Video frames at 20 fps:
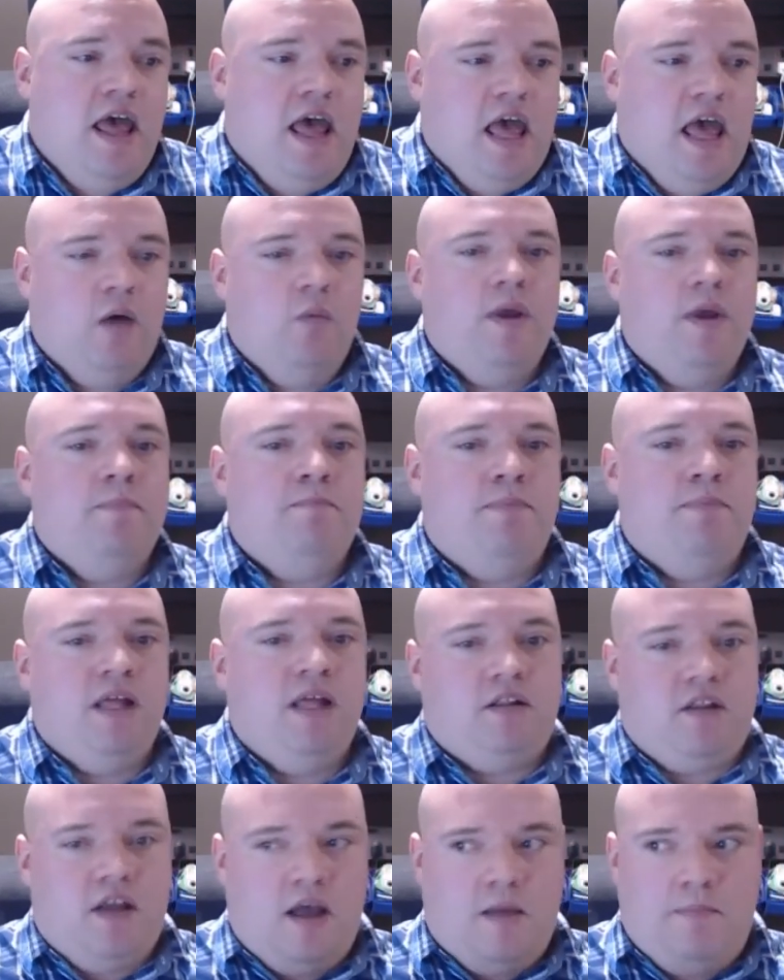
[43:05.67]
And we
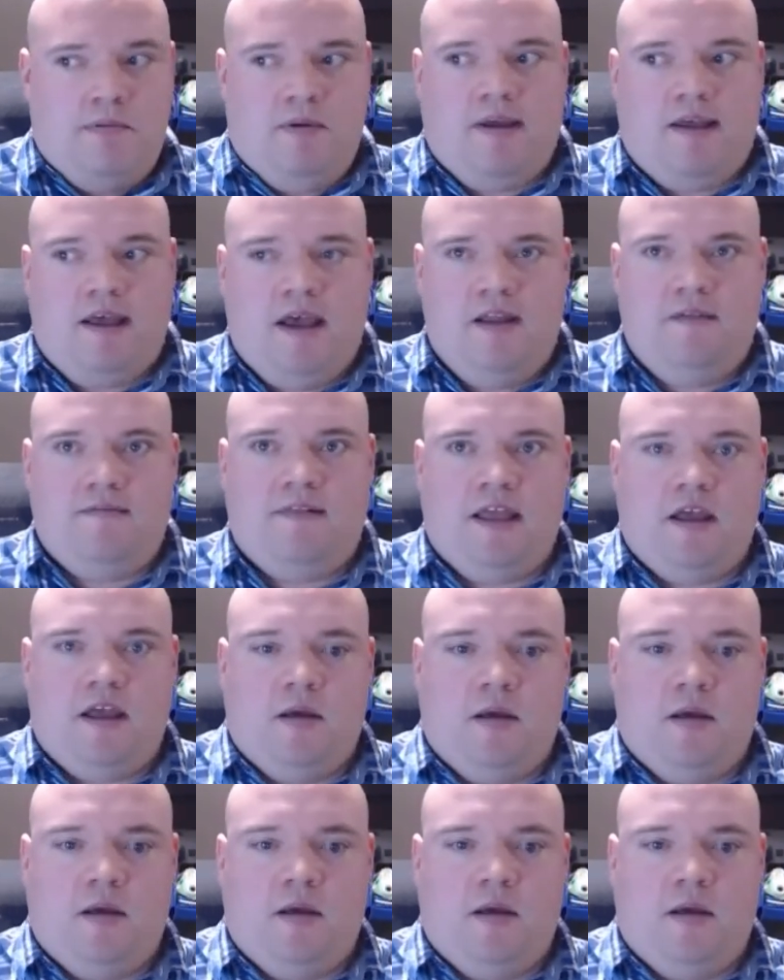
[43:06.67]
built up kind of like
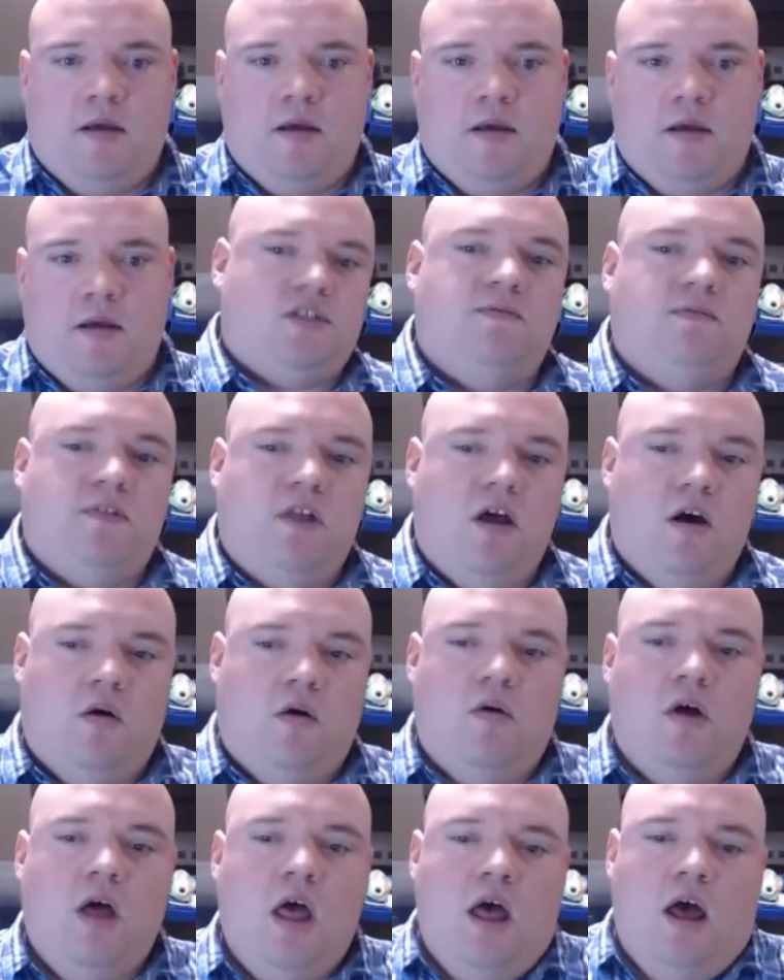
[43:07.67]
a process
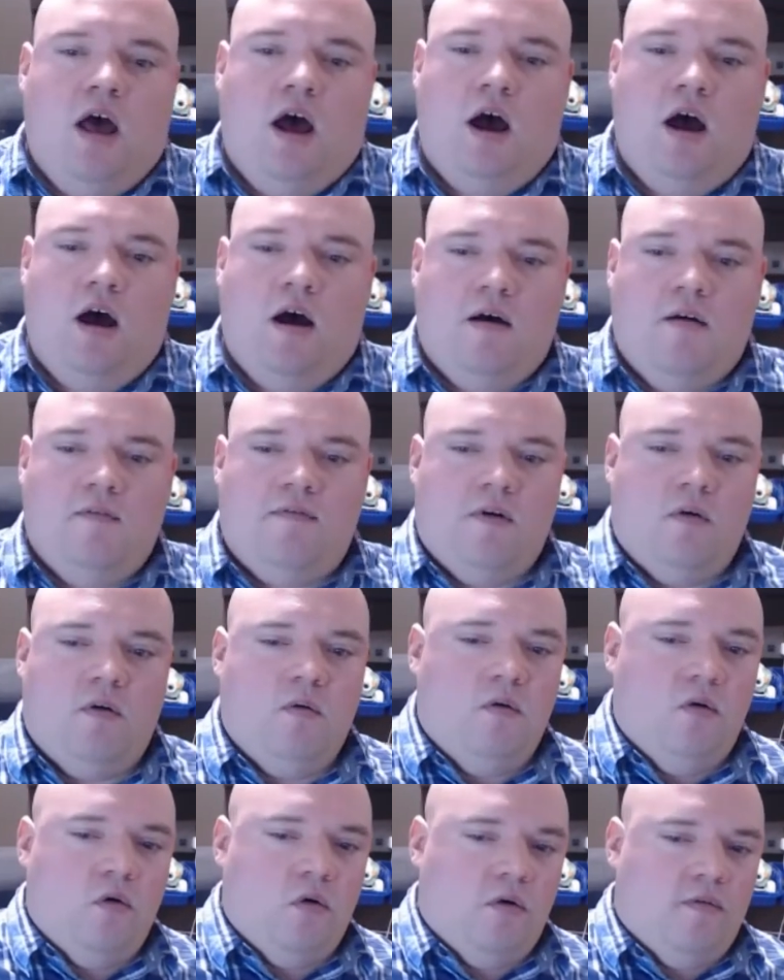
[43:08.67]
flow
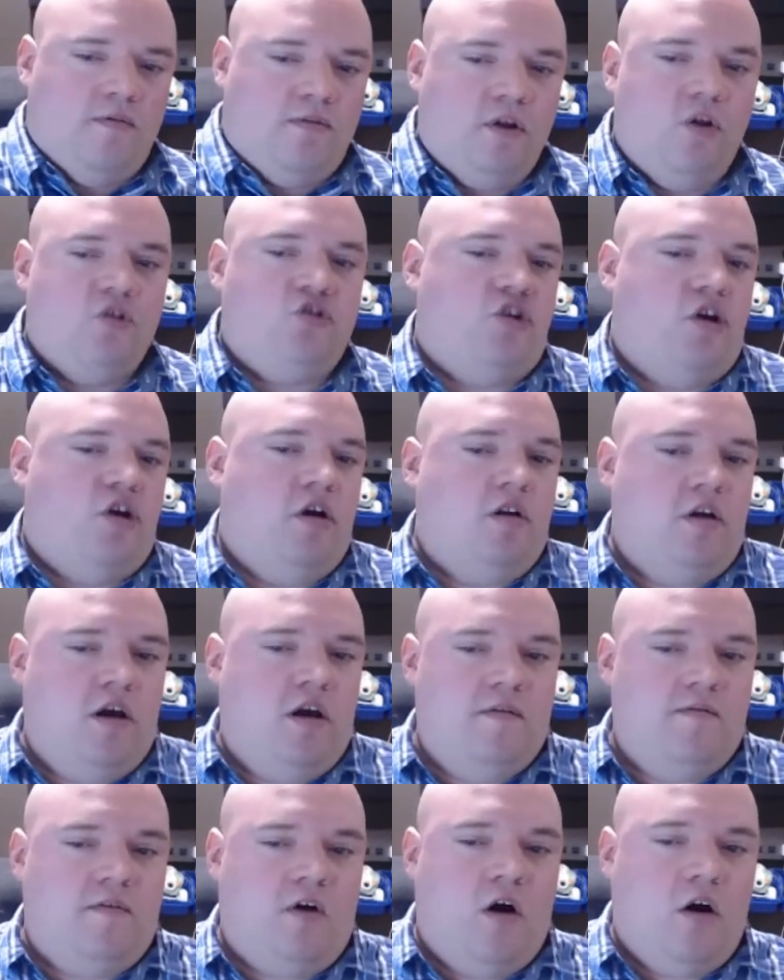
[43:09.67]
or a flow chart
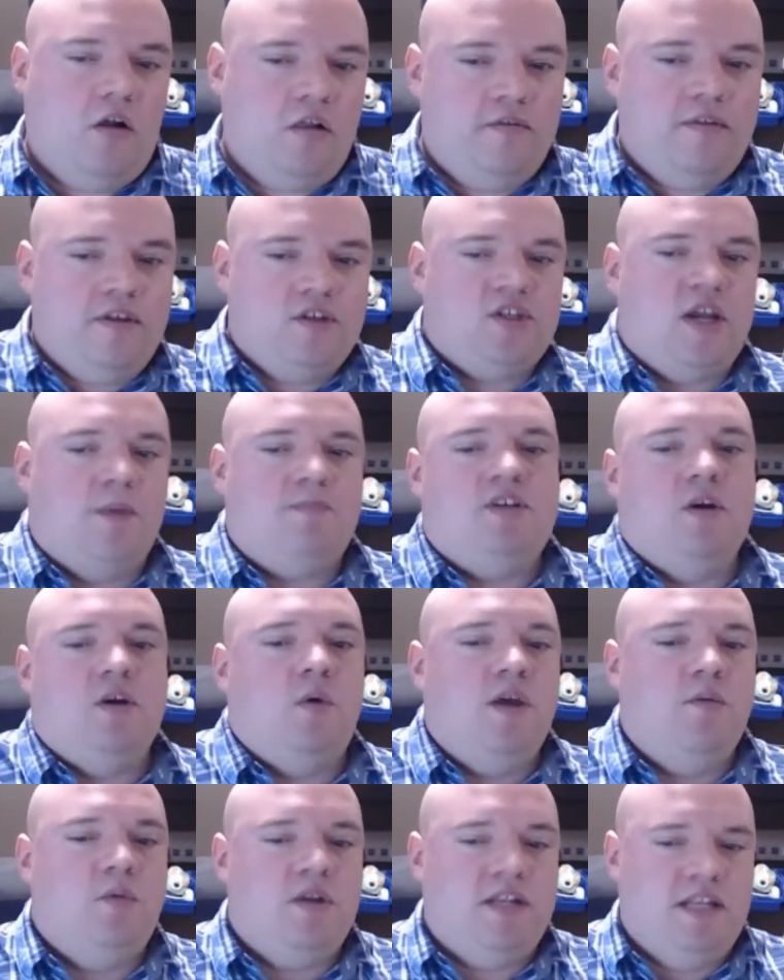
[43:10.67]
of all of the steps that
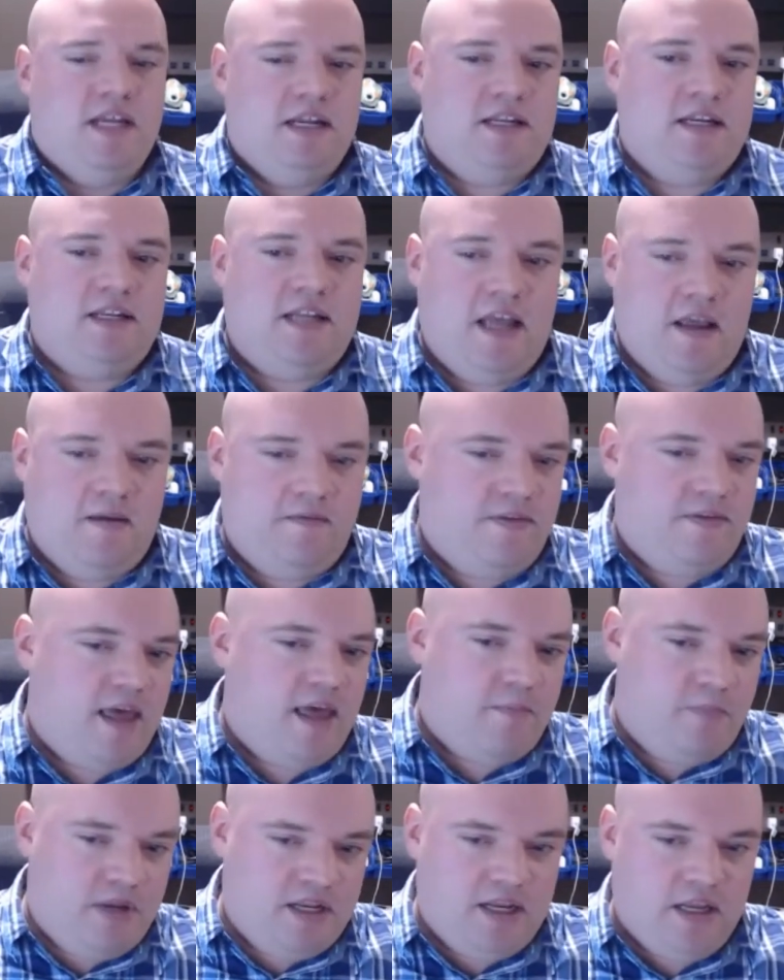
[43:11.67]
we would need to take for
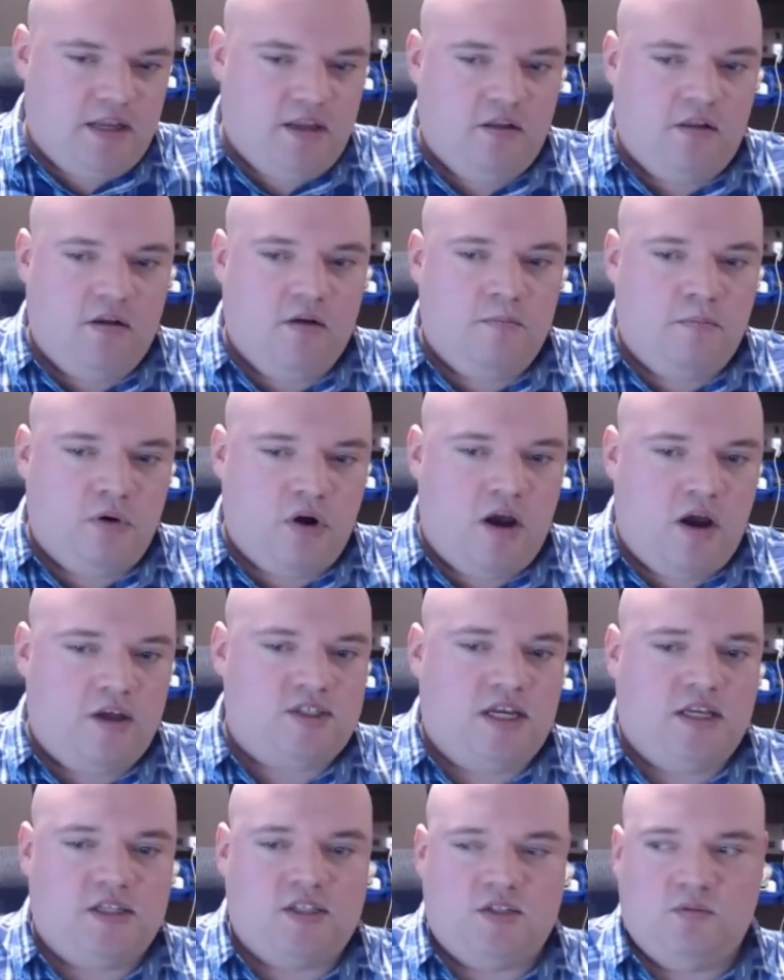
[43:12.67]
that particular
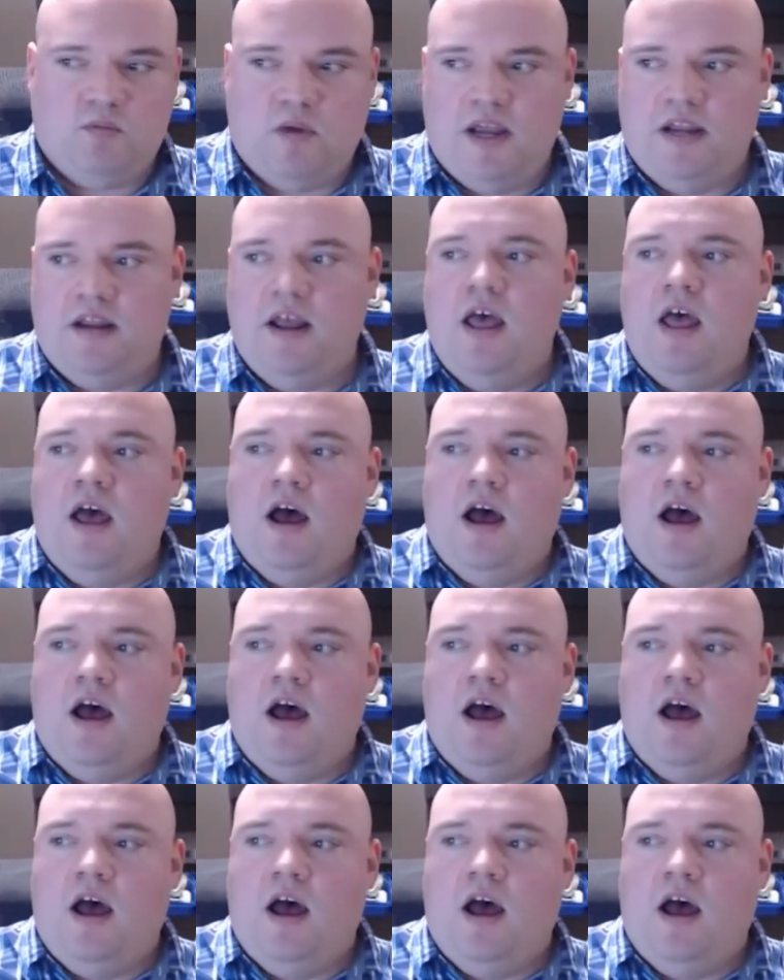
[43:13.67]
process, right?